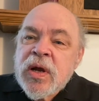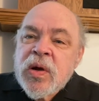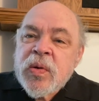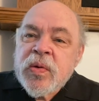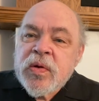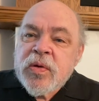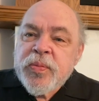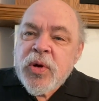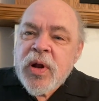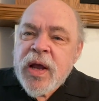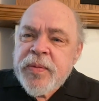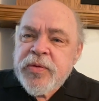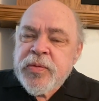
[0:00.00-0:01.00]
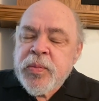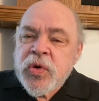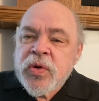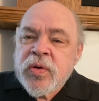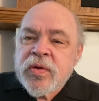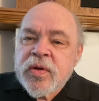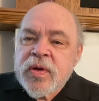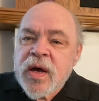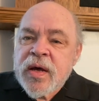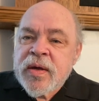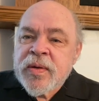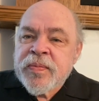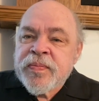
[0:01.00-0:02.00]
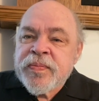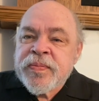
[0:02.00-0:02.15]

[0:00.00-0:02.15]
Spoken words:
or perhaps more